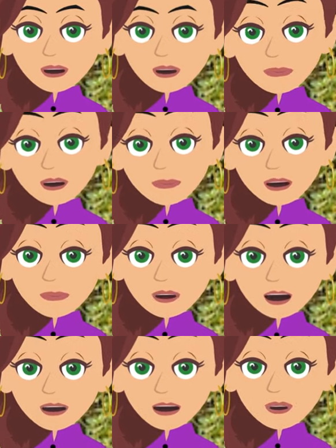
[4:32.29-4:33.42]
many different
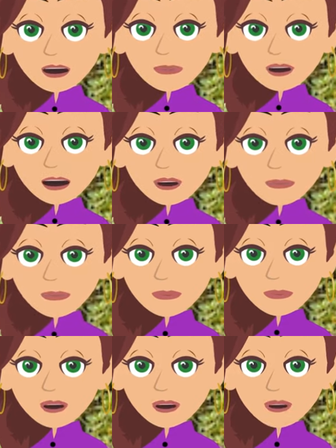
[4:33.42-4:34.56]
varieties of ways
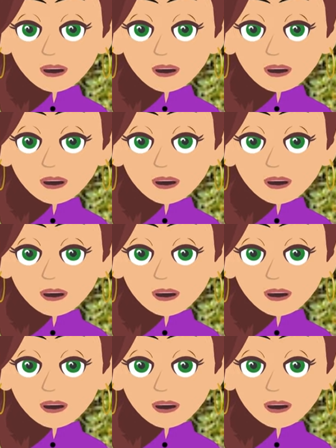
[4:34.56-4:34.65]
that it will